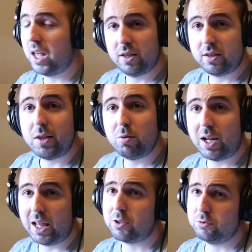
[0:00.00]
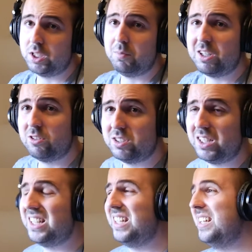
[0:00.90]
and that's what I like to see, because
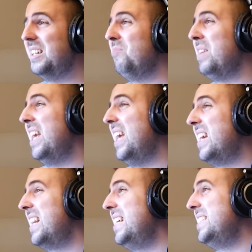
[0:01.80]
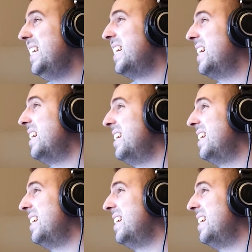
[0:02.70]
in classic